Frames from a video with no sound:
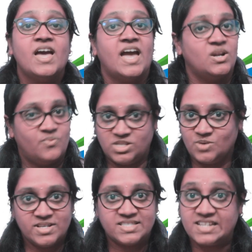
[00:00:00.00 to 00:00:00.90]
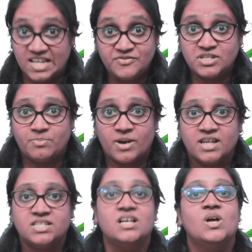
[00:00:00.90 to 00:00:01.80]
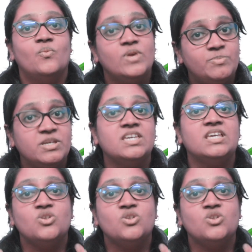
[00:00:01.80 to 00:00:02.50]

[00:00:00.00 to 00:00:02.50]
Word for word: and whichever is left apart will be